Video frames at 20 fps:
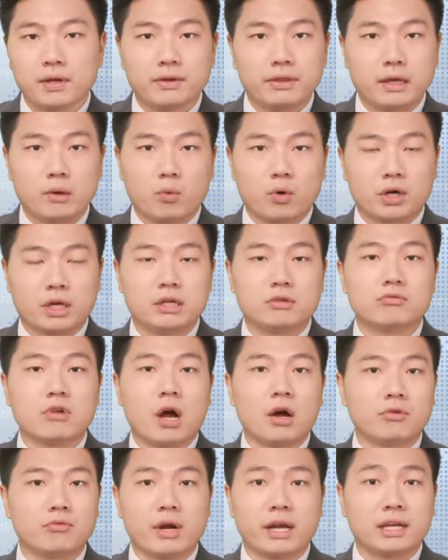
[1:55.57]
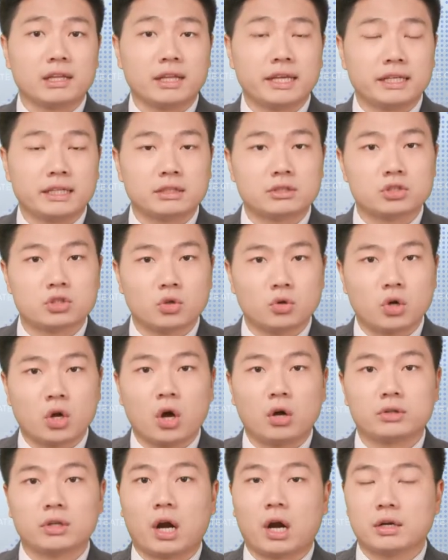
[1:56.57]
They work in unregulated
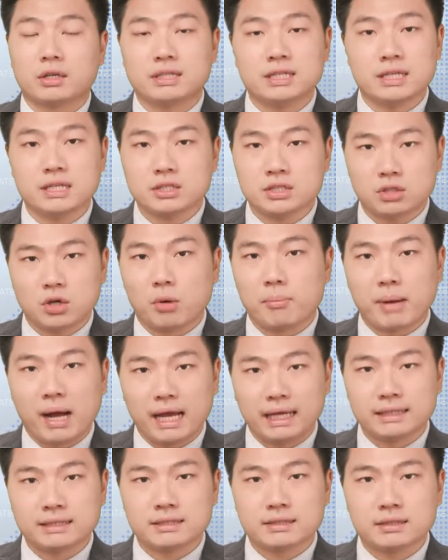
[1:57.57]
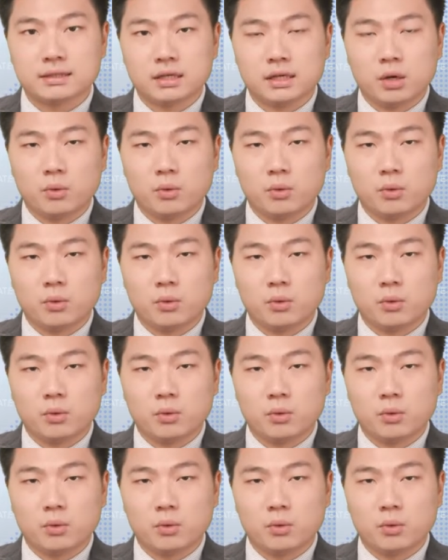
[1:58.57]
so-called artisanal mines,